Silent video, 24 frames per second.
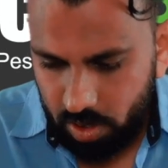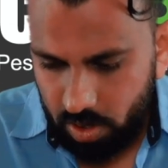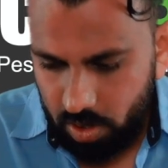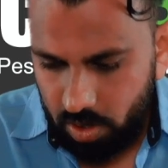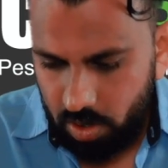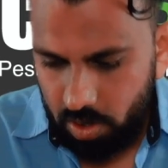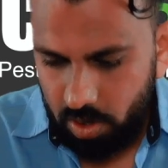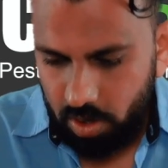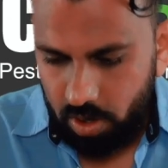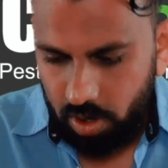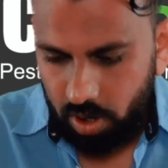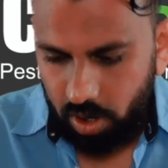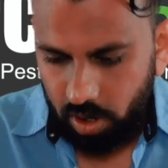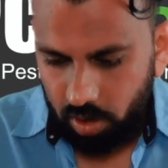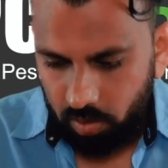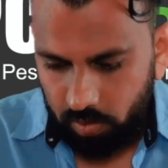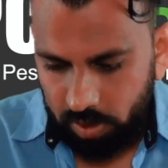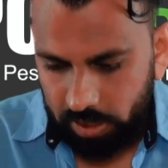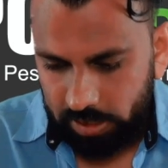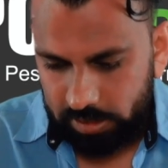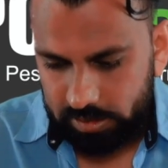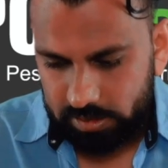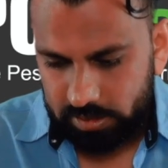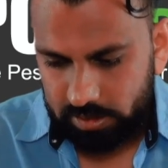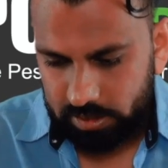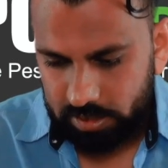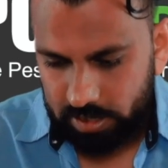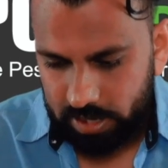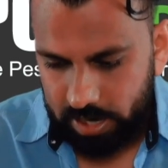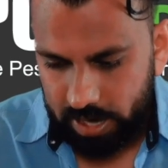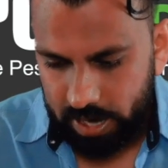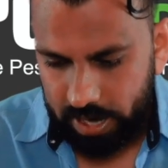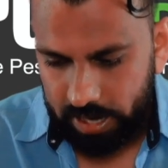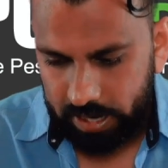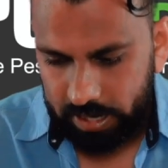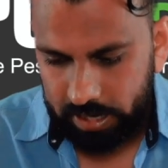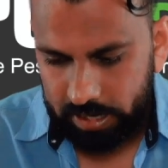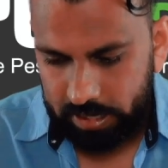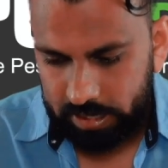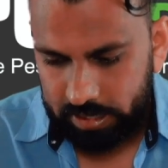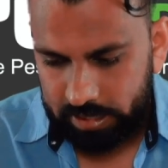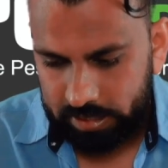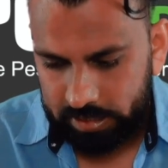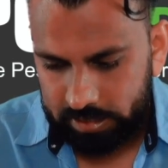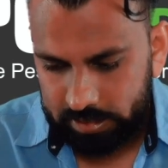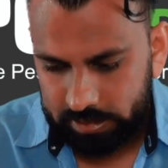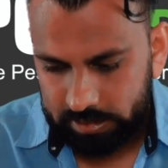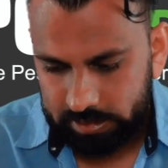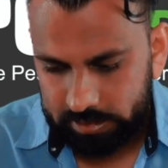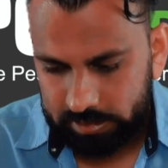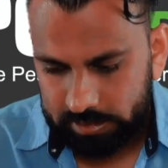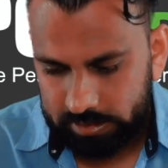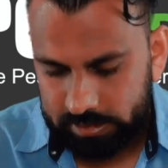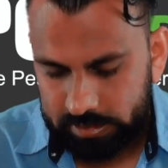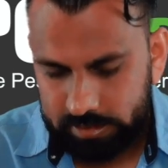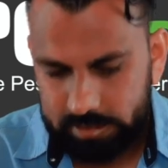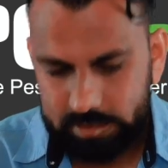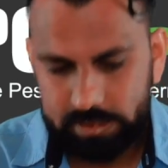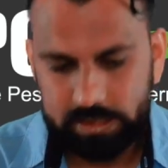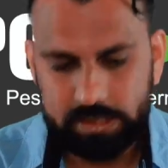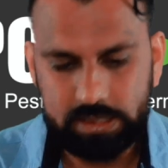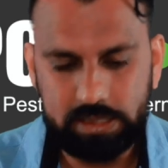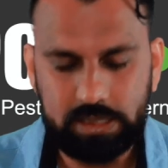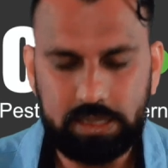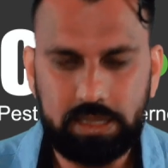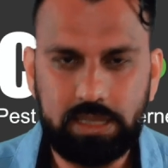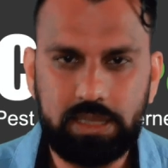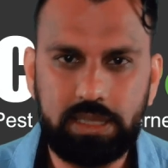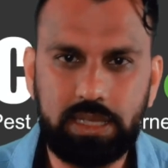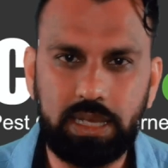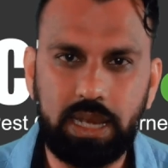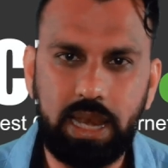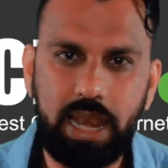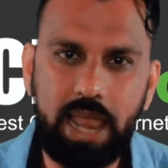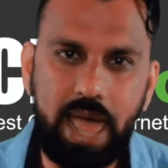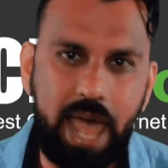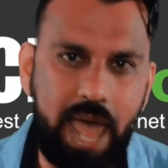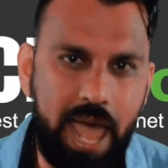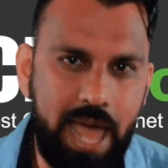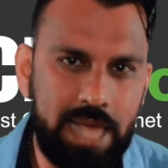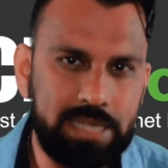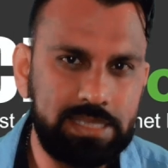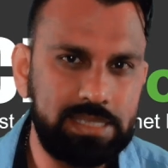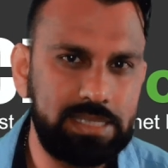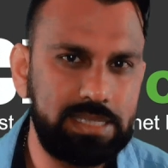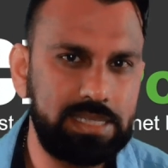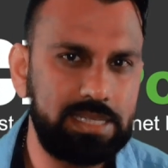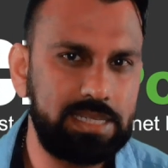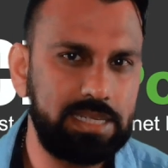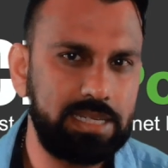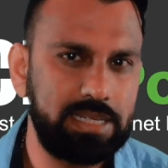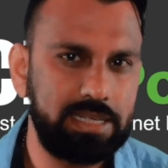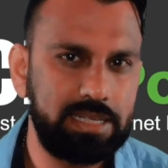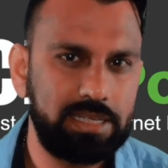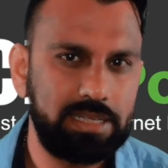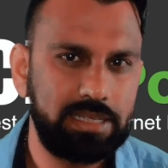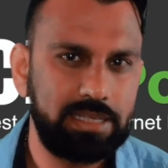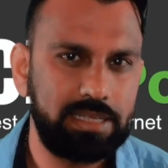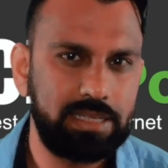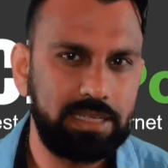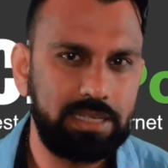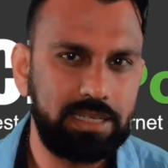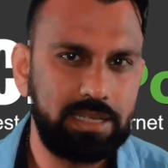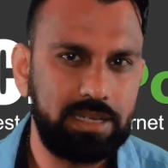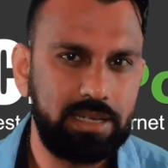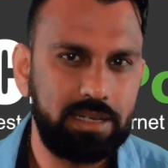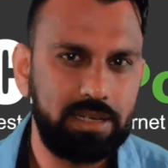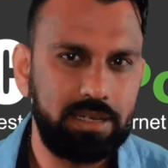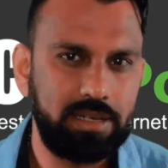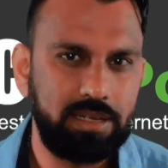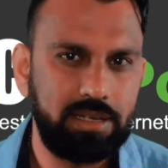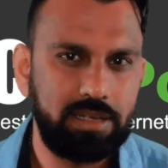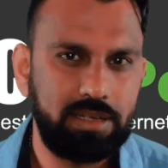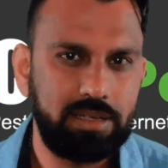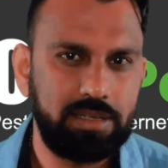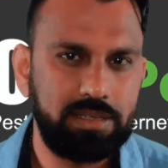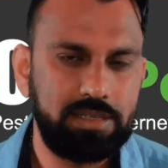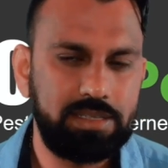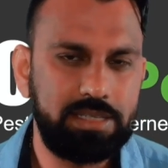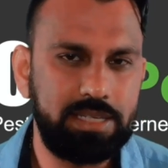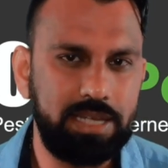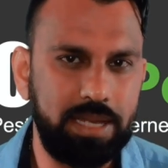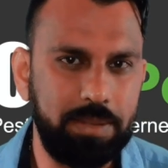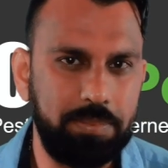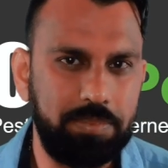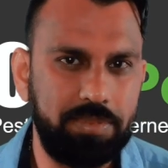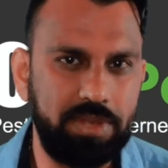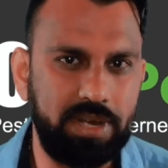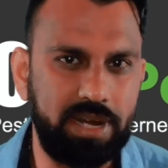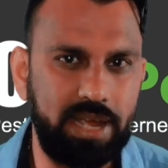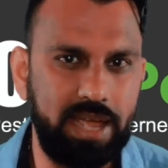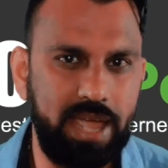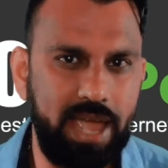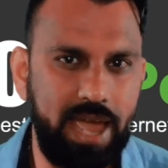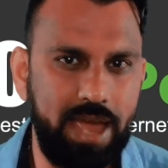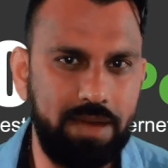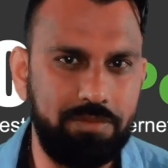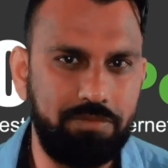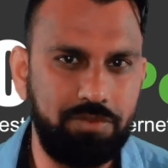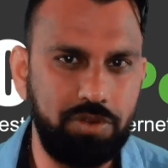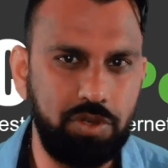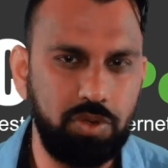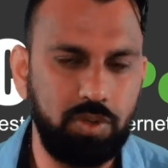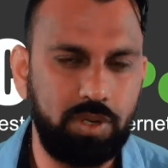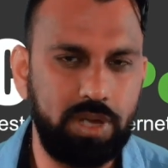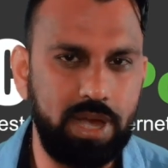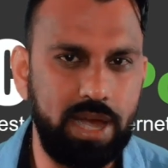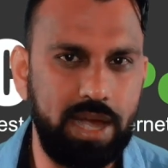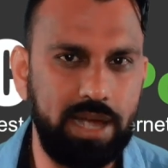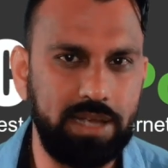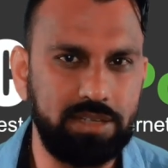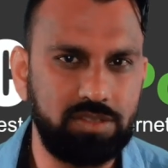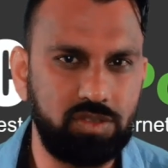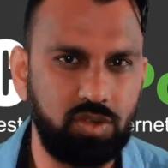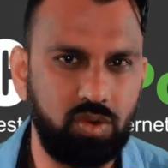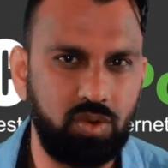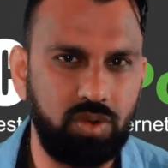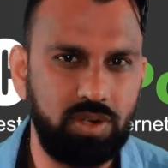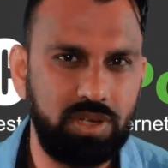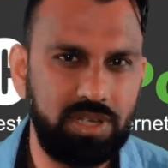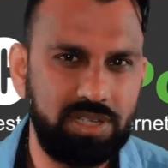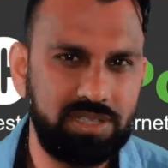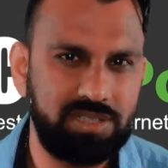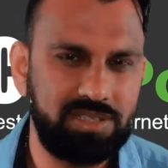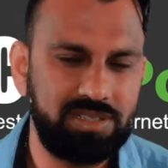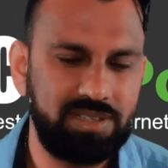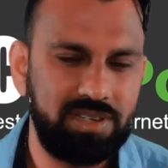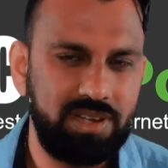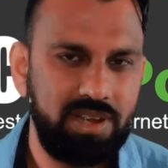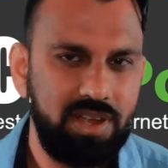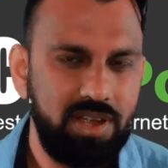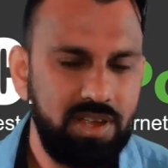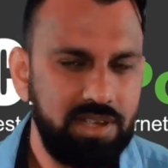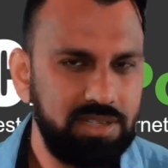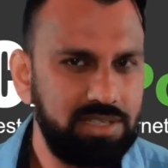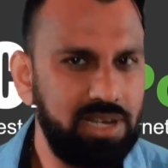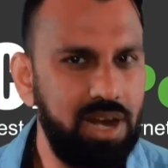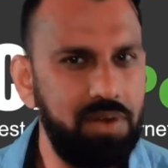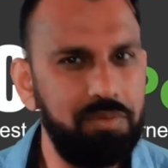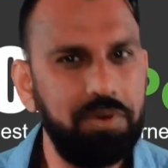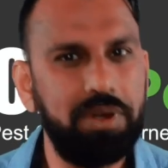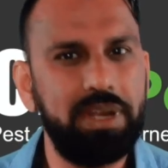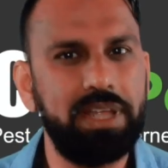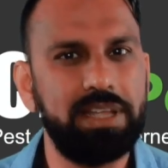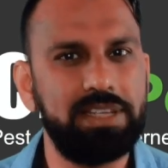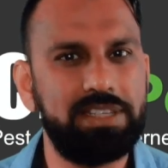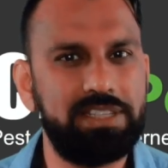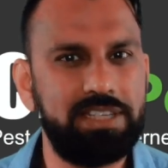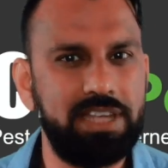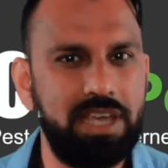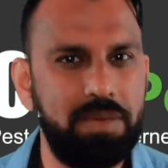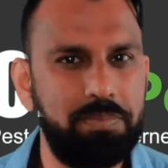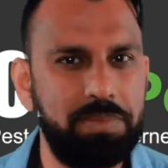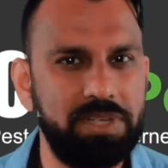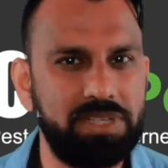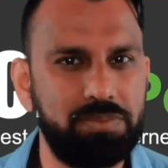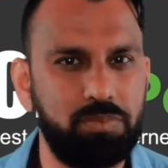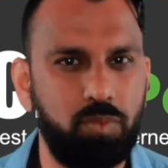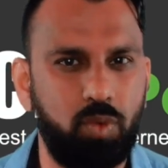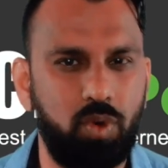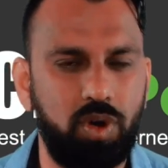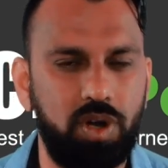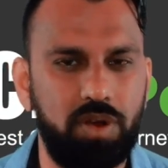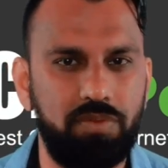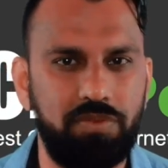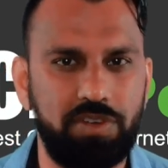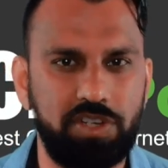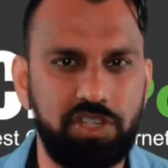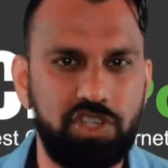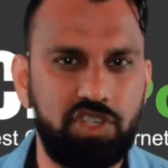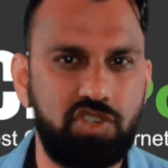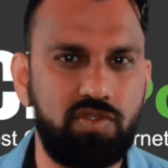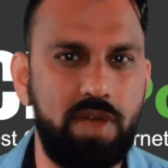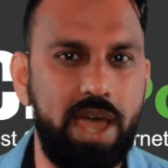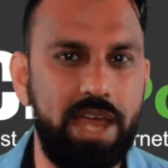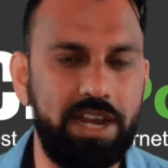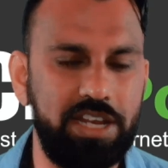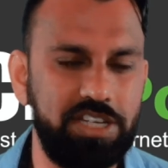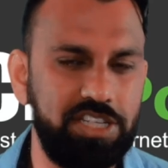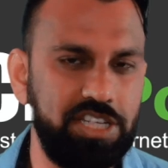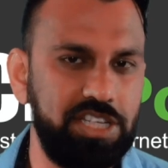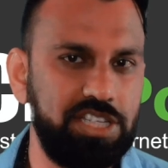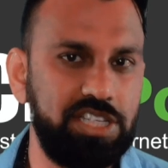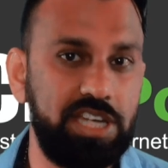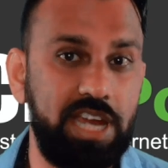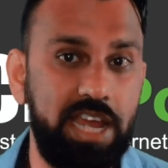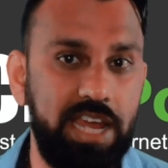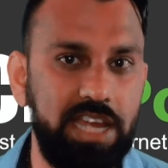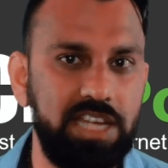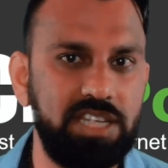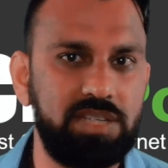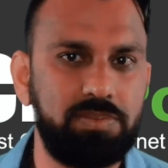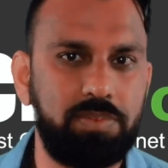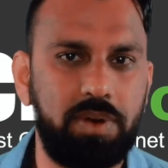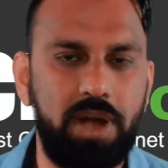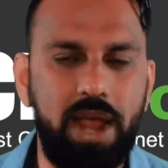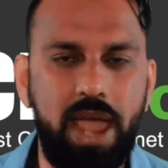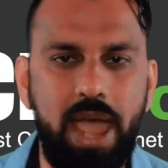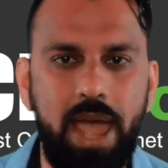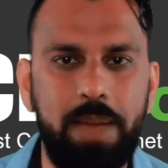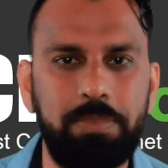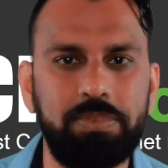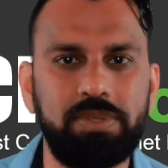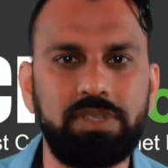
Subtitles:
All right, and the last tip that I have for you guys is, it's not really a tip, it's more of a strategy change perhaps.